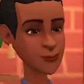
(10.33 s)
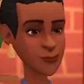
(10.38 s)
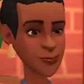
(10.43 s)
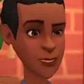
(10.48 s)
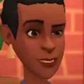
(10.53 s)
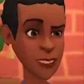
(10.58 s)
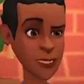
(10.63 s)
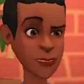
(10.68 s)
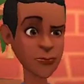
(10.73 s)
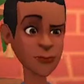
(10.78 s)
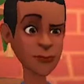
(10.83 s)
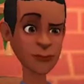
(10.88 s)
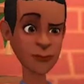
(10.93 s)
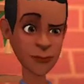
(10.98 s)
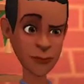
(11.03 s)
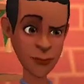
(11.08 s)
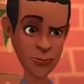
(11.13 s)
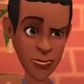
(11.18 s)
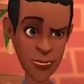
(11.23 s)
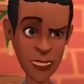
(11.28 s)
Wait.
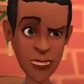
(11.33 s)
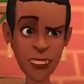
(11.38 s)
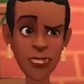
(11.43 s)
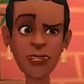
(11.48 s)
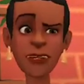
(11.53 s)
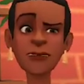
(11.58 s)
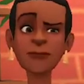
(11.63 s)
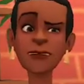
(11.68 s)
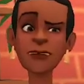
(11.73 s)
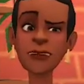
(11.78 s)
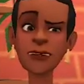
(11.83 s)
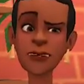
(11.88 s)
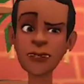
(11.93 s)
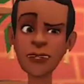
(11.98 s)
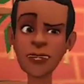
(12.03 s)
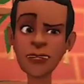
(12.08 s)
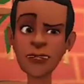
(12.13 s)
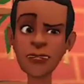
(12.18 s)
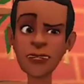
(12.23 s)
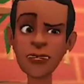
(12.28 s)
You weren't being
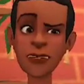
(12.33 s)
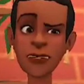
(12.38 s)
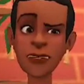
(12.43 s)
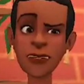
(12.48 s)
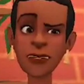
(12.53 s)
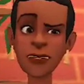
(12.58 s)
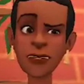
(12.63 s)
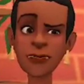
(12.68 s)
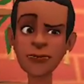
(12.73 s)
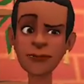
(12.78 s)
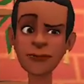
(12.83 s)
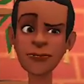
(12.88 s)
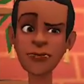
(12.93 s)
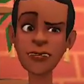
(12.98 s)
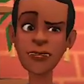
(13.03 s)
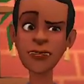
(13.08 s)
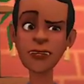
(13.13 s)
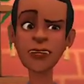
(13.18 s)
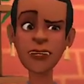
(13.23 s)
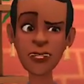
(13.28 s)
sarcastic, were